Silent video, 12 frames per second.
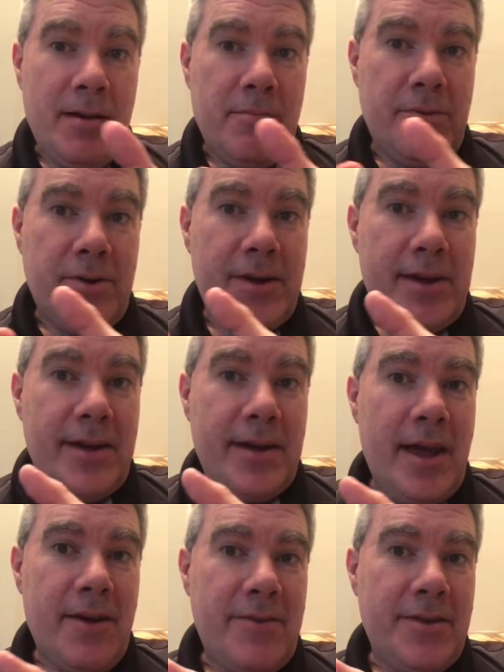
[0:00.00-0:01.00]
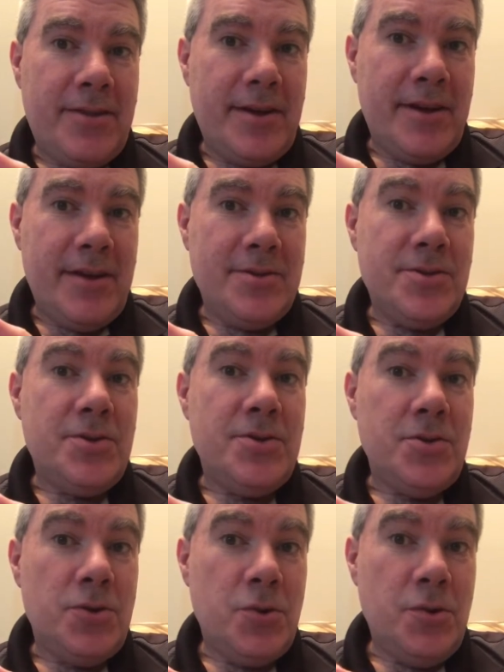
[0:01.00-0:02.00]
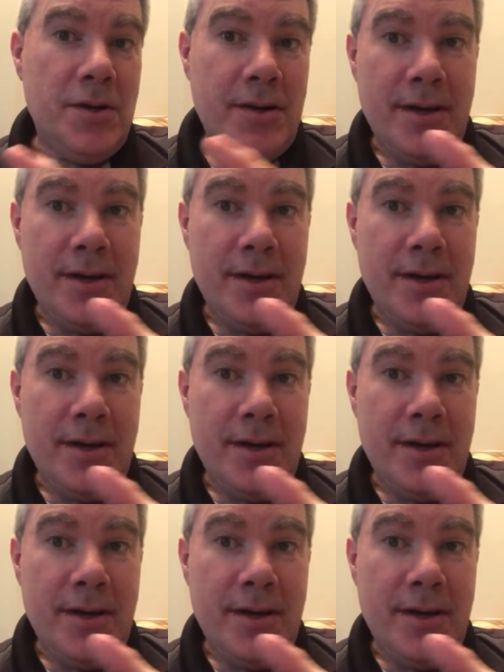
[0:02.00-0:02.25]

bringing everything into